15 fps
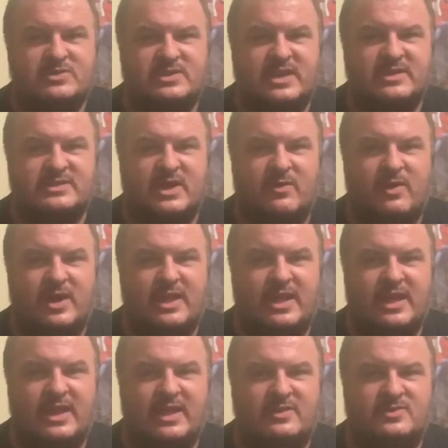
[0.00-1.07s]
things I want to
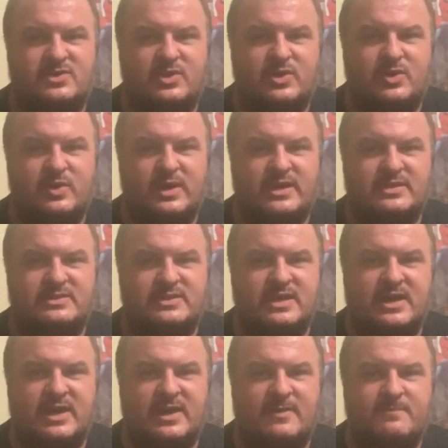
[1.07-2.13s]
get into is
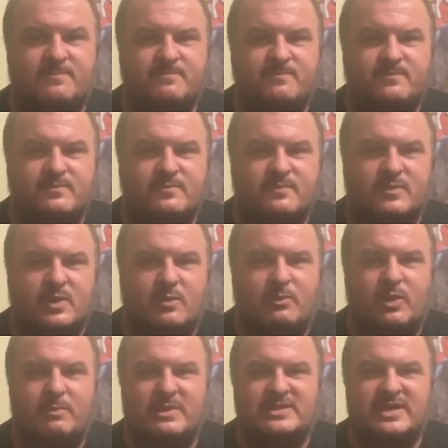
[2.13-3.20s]

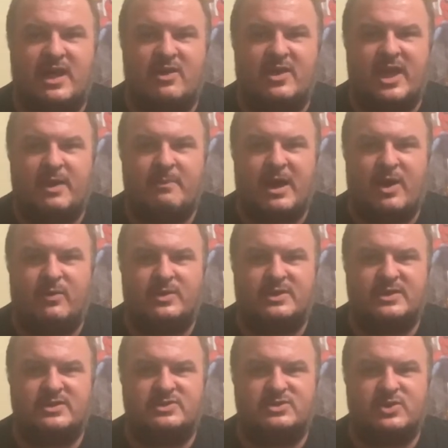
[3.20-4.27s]
when Mattel came out with
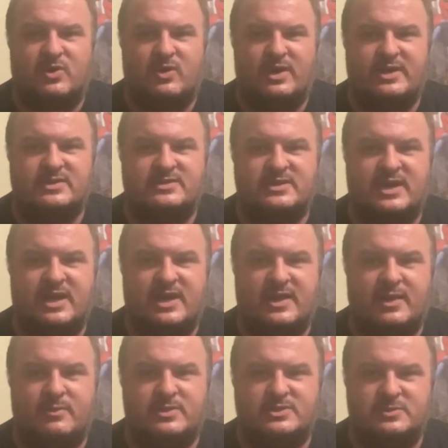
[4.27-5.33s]
these toys,
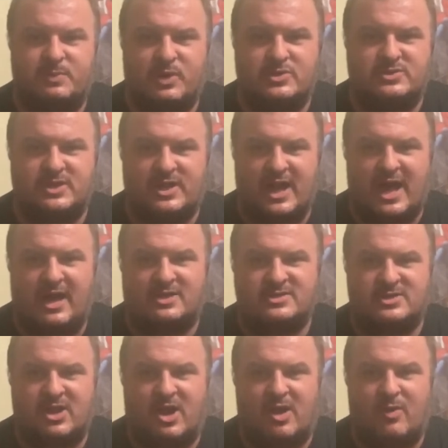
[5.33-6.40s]
it was supposed to knock
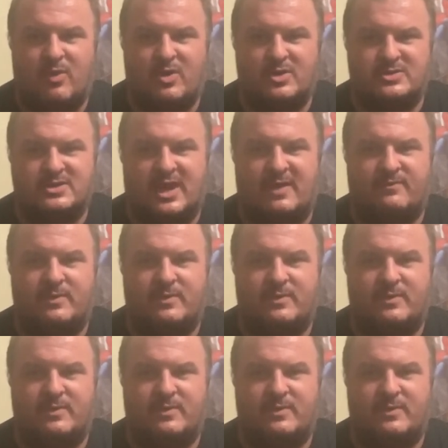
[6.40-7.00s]
Star Wars off the